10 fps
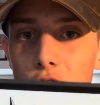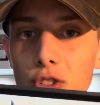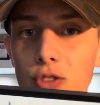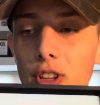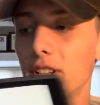
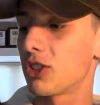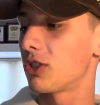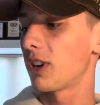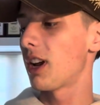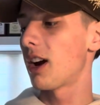like
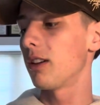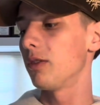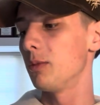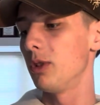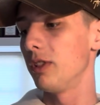straight out of a
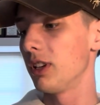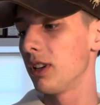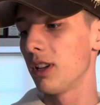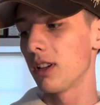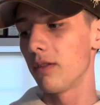movie,
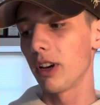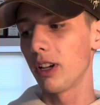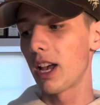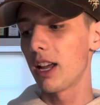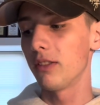very
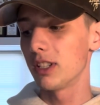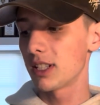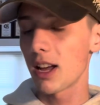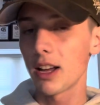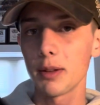ahead of its
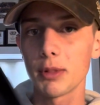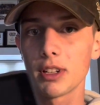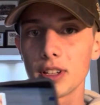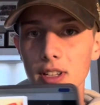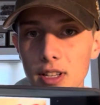time,
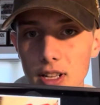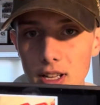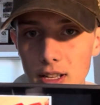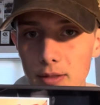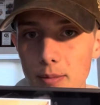
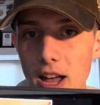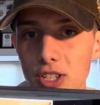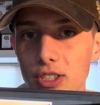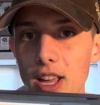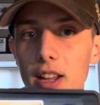
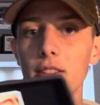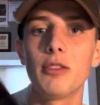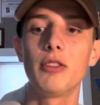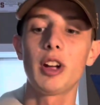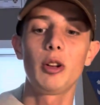matches that
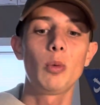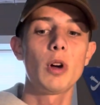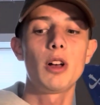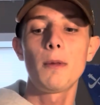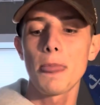very
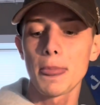well.